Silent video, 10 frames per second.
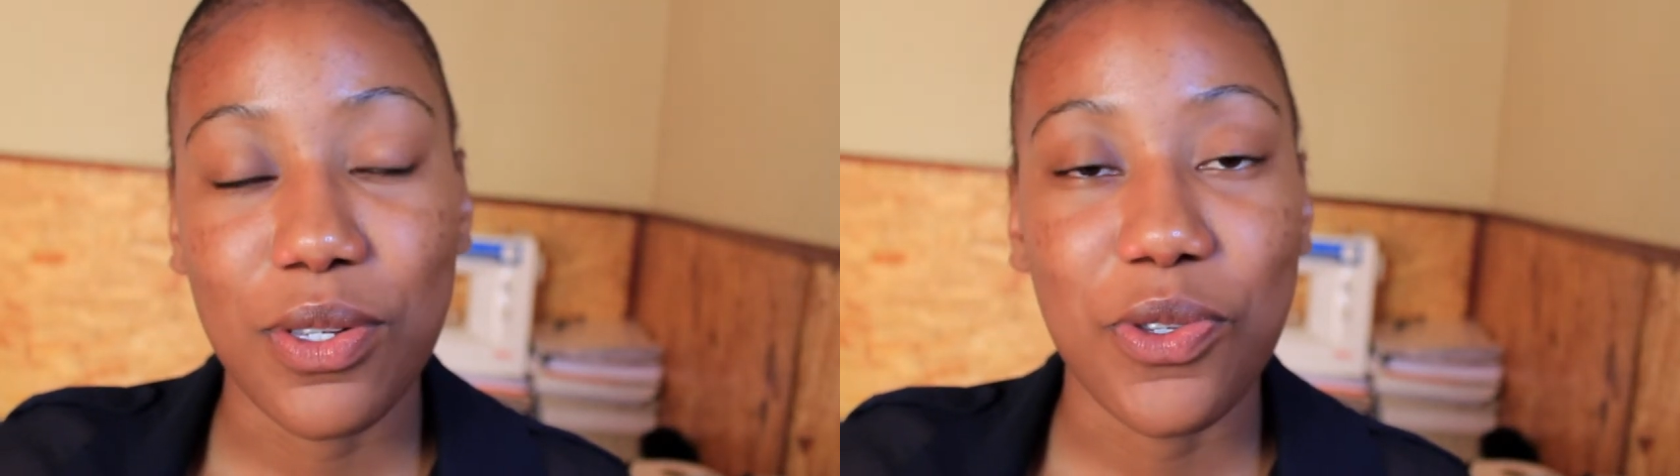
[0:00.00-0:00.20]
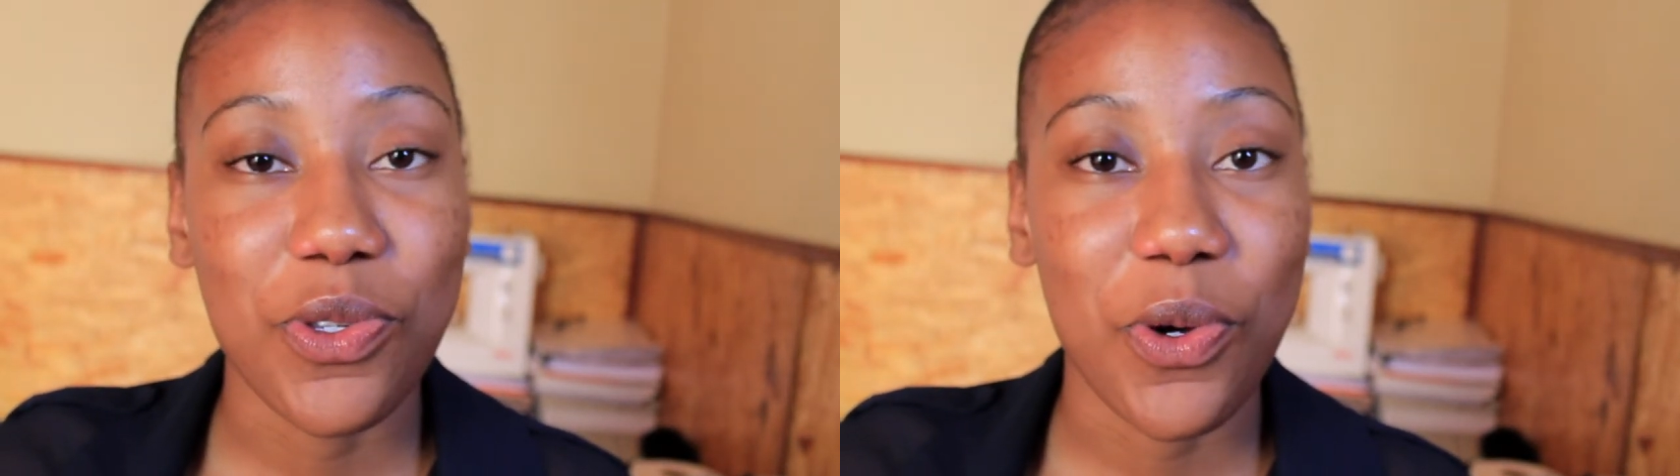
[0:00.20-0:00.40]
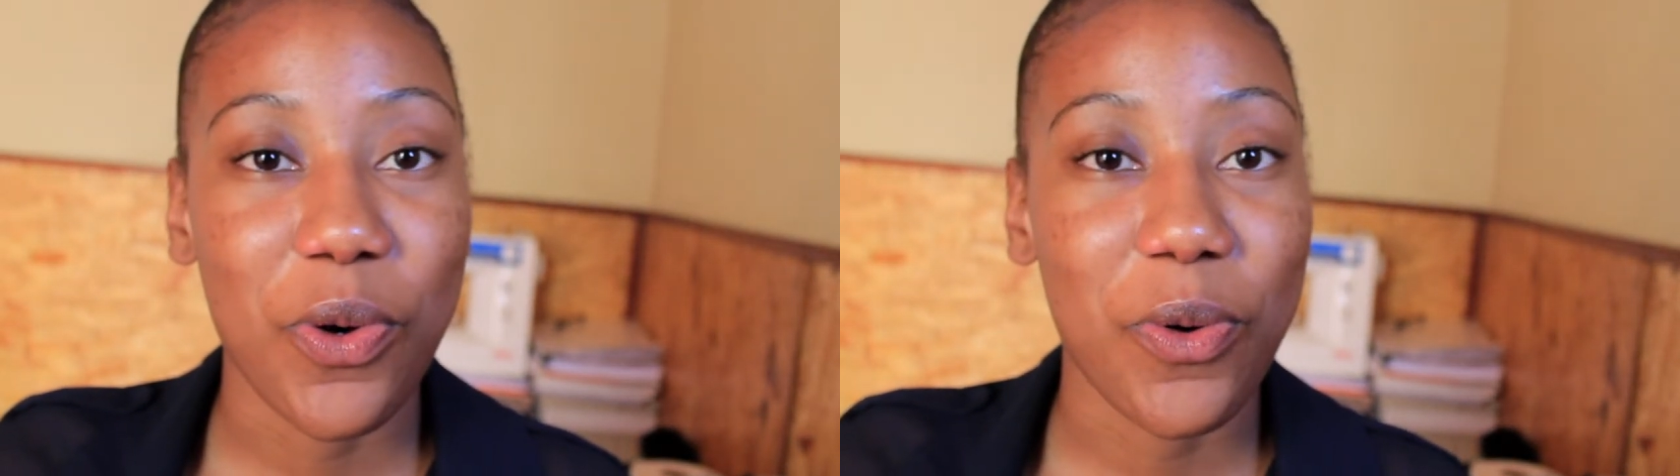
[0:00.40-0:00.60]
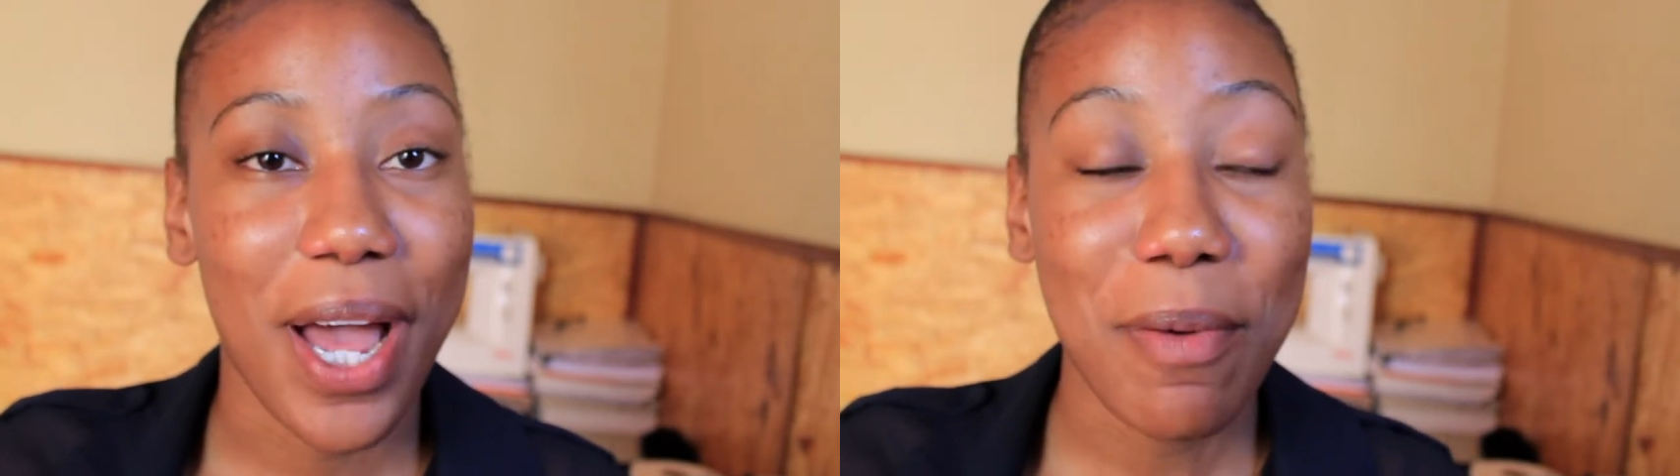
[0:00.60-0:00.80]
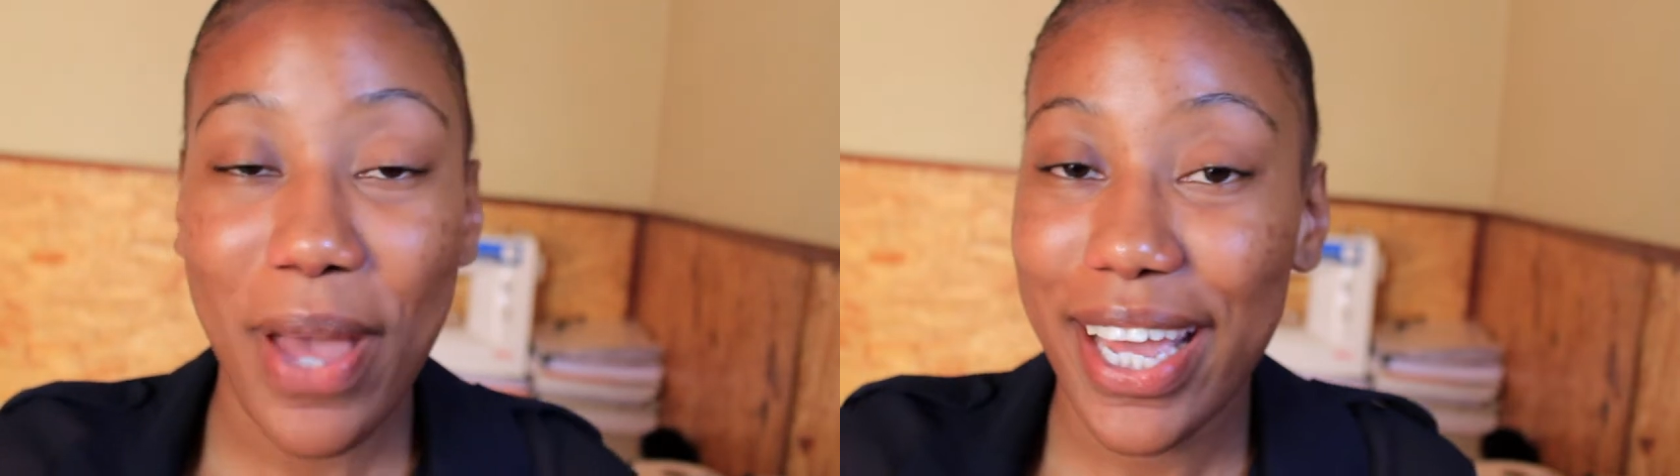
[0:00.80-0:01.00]
So
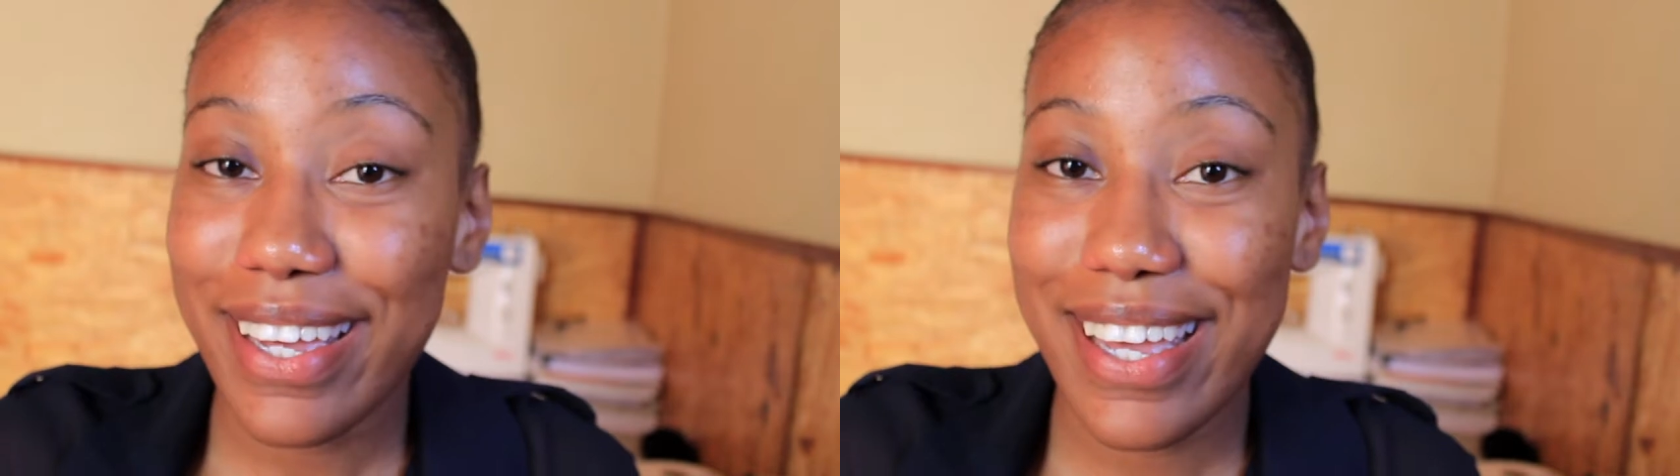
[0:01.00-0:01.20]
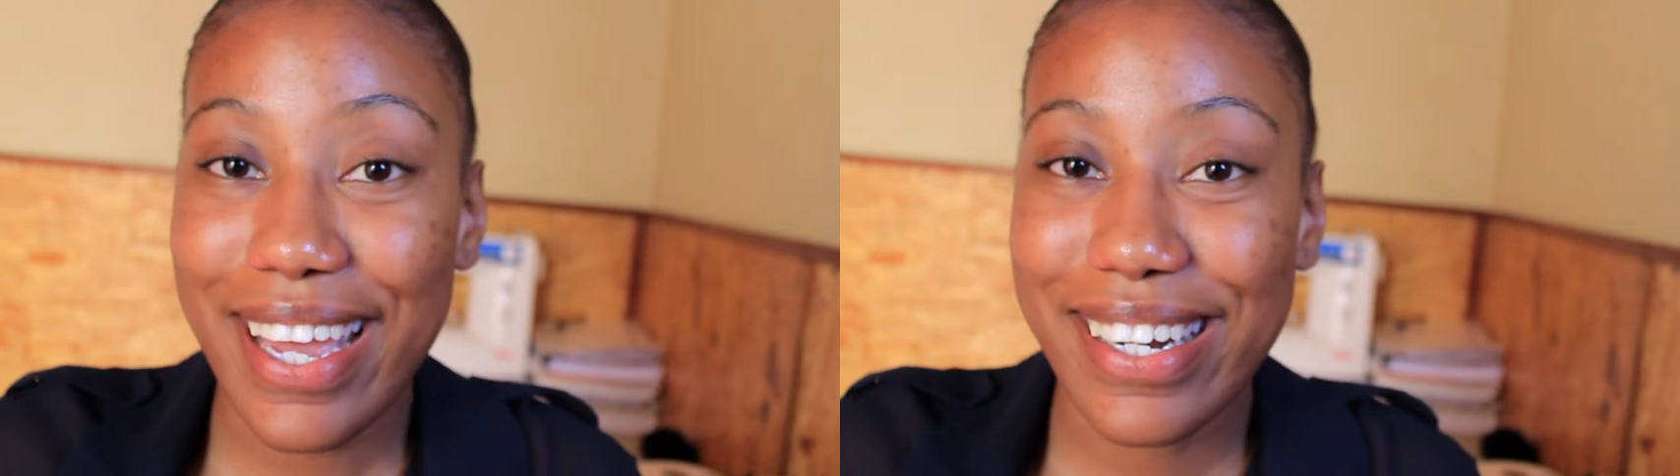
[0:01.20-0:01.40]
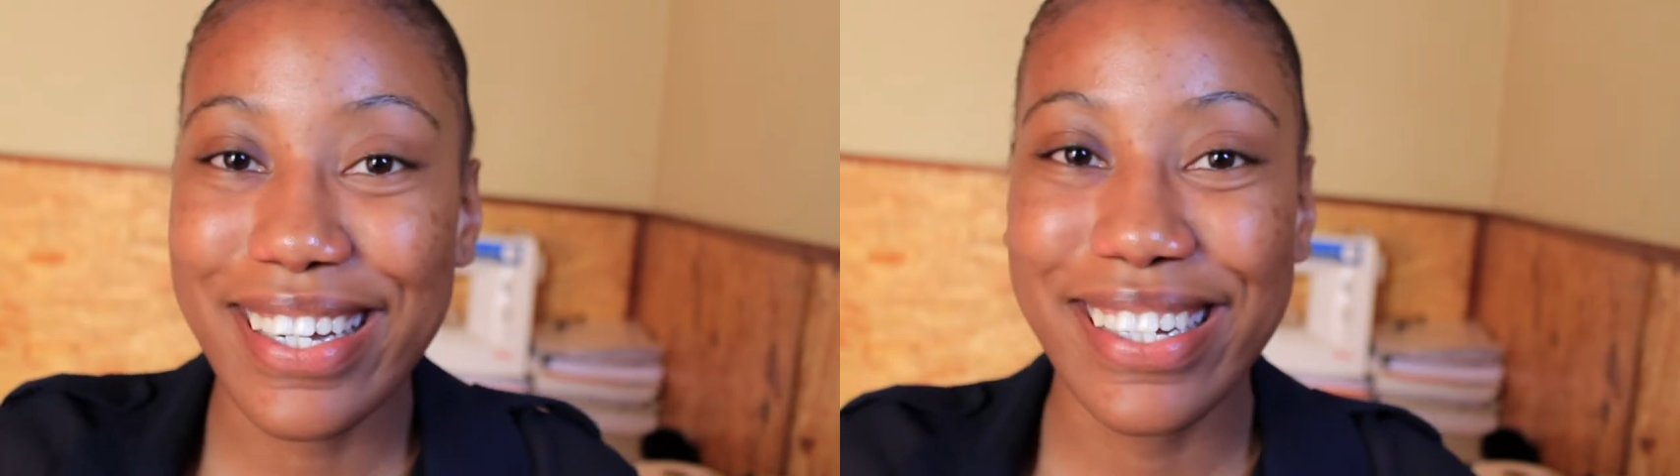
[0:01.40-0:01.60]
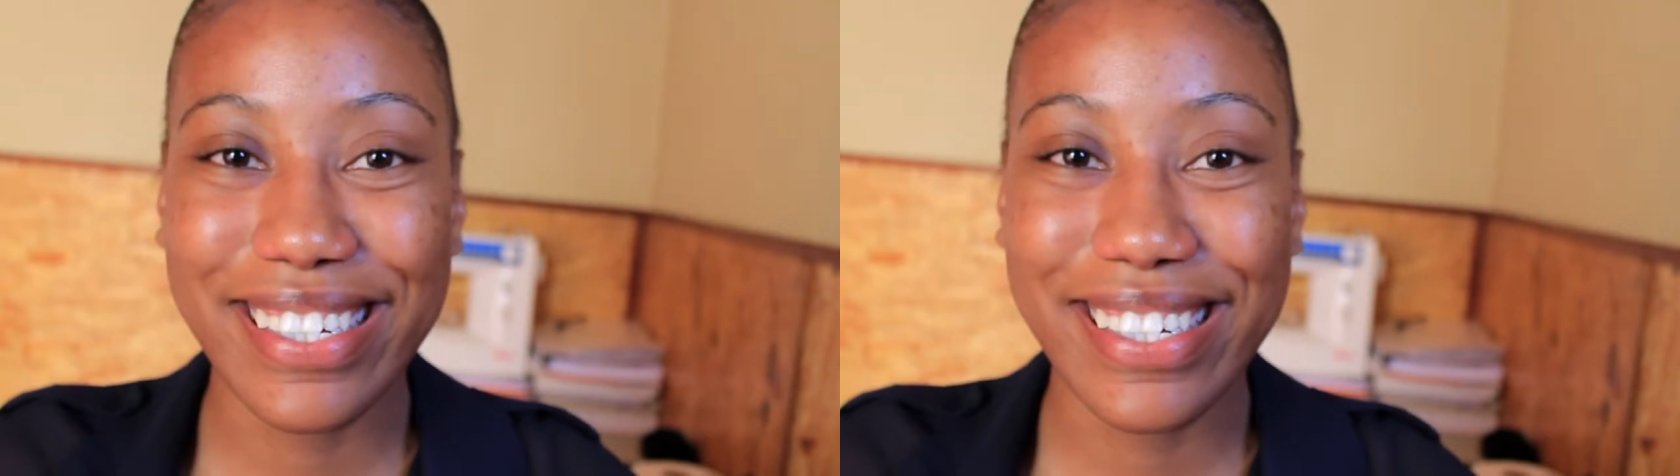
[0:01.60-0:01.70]
I'm back again.